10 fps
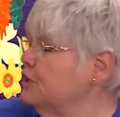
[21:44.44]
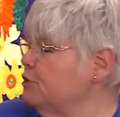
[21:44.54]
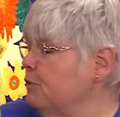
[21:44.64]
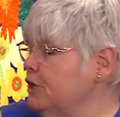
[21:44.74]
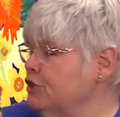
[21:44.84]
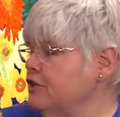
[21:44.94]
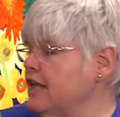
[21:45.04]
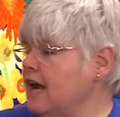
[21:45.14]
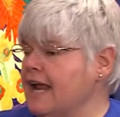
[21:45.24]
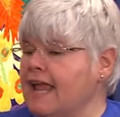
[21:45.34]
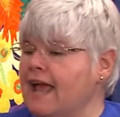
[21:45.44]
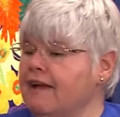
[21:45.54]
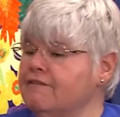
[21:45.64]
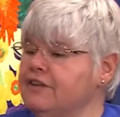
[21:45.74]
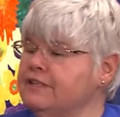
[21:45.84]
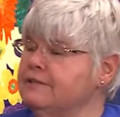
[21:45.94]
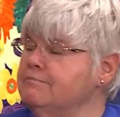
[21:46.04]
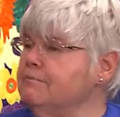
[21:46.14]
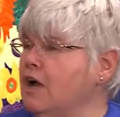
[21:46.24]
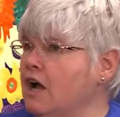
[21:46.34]
expression that I have is,
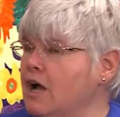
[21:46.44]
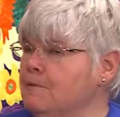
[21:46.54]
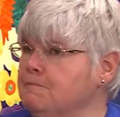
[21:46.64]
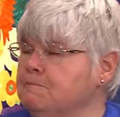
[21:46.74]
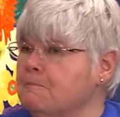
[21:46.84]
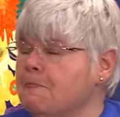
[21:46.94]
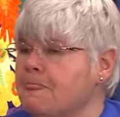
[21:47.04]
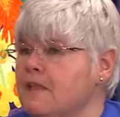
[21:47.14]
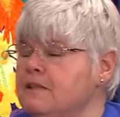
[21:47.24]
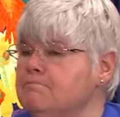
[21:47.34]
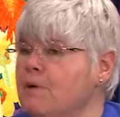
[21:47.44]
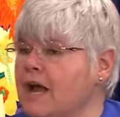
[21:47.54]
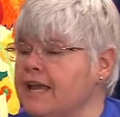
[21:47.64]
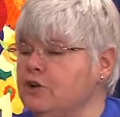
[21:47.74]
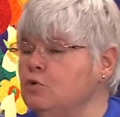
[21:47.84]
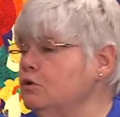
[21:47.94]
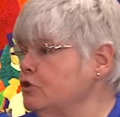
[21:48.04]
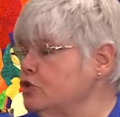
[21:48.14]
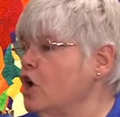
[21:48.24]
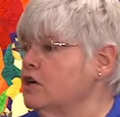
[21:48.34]
my
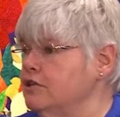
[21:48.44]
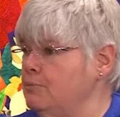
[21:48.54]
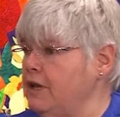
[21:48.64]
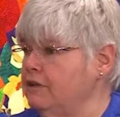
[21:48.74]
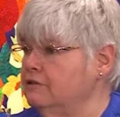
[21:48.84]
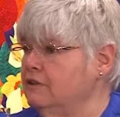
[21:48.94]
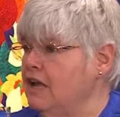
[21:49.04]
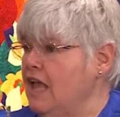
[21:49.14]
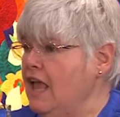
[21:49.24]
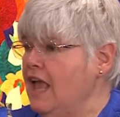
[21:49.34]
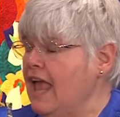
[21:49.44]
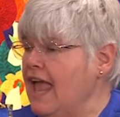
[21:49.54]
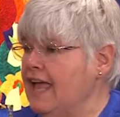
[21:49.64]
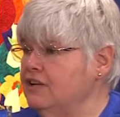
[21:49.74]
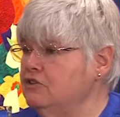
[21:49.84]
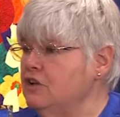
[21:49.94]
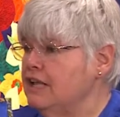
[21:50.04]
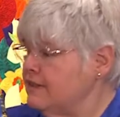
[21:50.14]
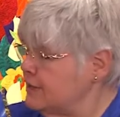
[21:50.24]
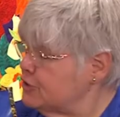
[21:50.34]
quilts talk to me. And
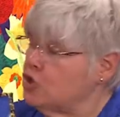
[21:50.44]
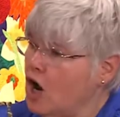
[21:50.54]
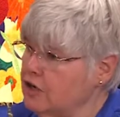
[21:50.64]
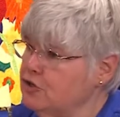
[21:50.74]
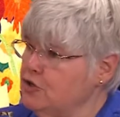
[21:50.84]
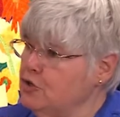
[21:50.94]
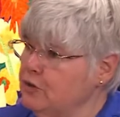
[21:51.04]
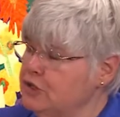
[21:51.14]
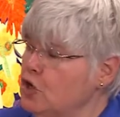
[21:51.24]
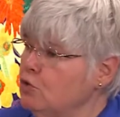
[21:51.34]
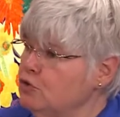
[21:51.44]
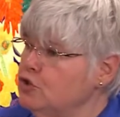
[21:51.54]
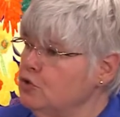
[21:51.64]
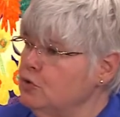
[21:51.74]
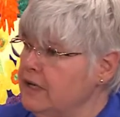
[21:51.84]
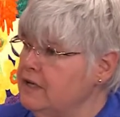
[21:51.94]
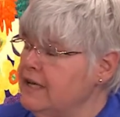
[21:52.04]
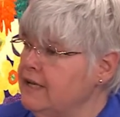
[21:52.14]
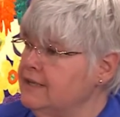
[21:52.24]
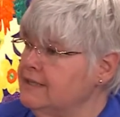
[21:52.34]
this talked to you. It told you it
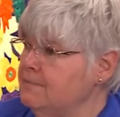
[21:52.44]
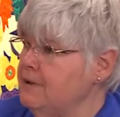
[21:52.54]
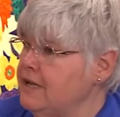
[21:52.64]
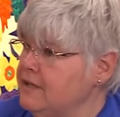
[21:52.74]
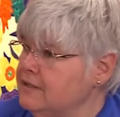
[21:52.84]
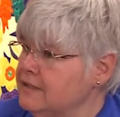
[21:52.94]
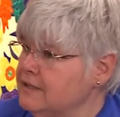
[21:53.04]
needed some beads.